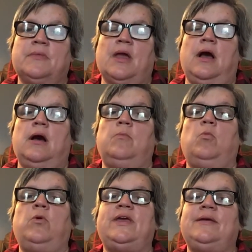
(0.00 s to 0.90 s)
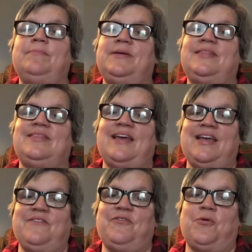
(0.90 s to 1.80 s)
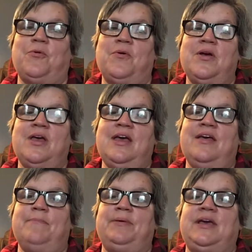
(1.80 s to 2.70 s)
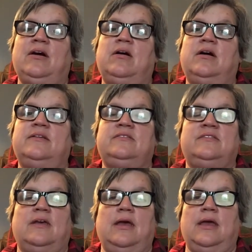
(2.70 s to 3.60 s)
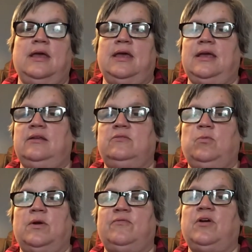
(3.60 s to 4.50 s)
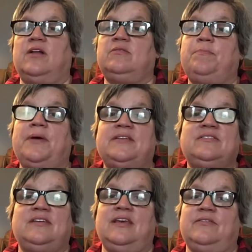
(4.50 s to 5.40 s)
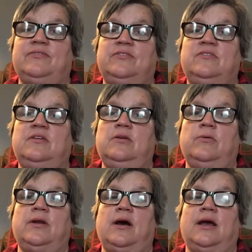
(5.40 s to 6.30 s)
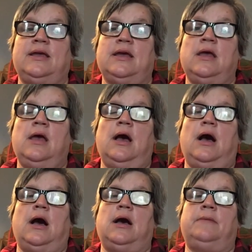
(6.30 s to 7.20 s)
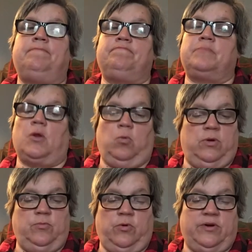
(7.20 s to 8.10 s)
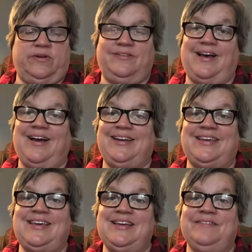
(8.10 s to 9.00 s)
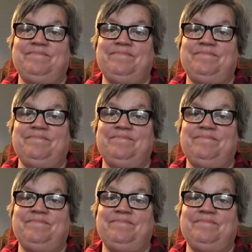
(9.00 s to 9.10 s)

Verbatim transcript: um, we can be thankful because it is one of God's best gifts to you and I. Um, when we're tiny,